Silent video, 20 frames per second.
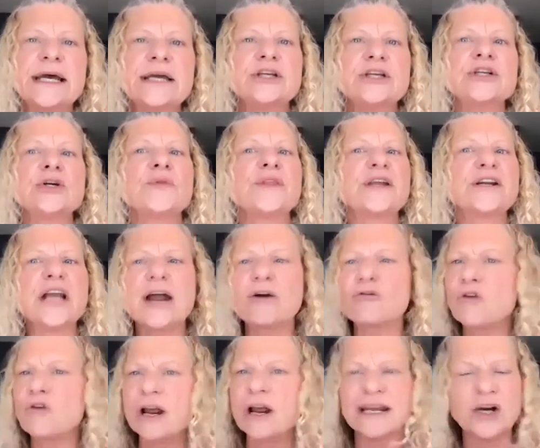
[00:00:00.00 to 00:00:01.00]
they're not
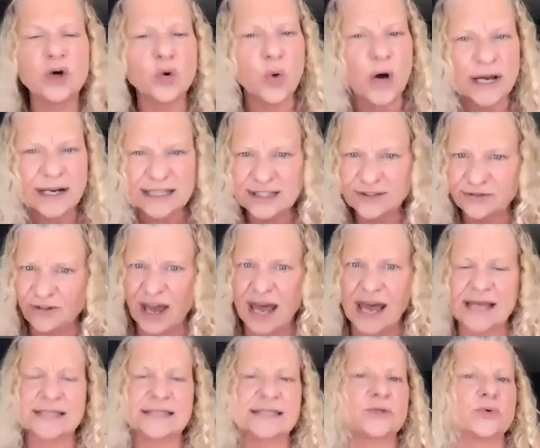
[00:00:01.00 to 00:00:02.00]
running quite as
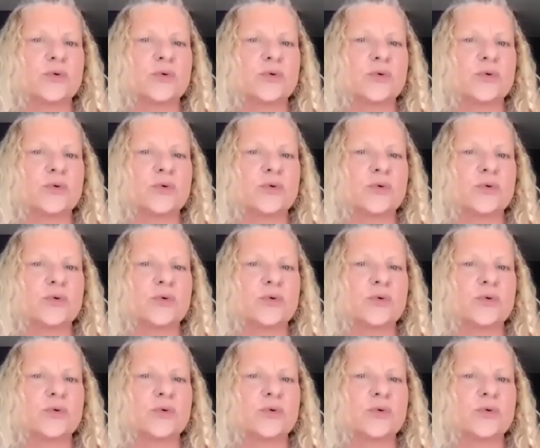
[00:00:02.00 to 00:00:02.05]
fast,